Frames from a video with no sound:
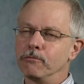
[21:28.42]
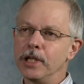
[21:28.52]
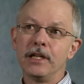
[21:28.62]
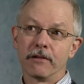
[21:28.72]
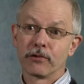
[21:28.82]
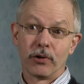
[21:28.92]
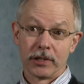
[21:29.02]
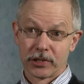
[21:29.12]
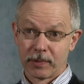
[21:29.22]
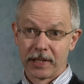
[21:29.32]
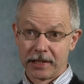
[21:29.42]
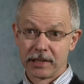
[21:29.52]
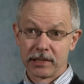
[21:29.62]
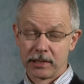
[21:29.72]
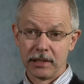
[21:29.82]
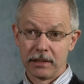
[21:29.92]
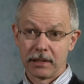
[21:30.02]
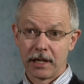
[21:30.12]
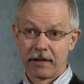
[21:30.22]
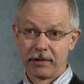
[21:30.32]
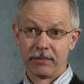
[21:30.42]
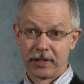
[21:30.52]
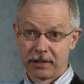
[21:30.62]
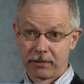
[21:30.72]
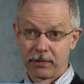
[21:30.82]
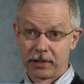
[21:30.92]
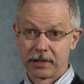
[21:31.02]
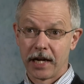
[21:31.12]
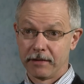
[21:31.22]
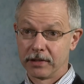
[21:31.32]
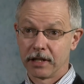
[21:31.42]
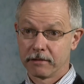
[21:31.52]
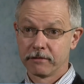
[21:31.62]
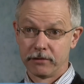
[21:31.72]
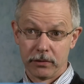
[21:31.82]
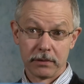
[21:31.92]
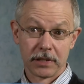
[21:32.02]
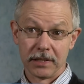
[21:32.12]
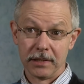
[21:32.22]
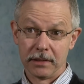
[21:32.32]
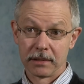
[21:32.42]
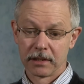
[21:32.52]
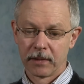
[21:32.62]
We, of course, would like to see everyone in the world have enough food to eat.